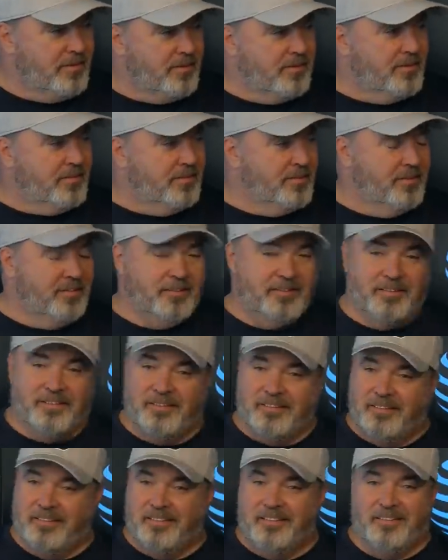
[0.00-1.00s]
That's a
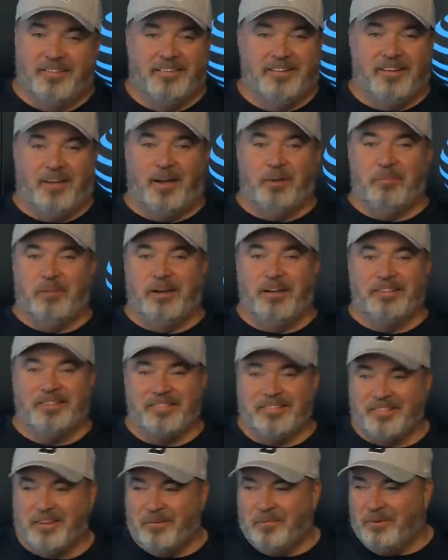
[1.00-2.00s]
five. I mean,
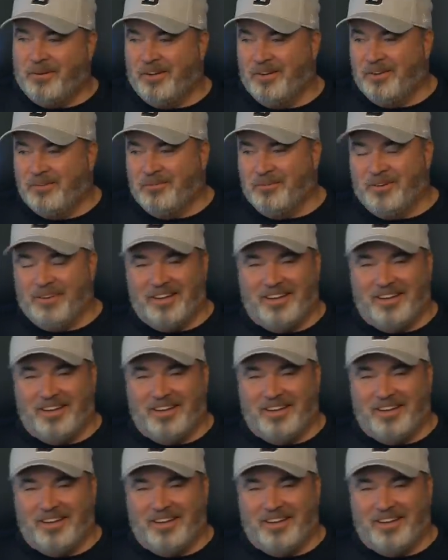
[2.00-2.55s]
this is unbelievable.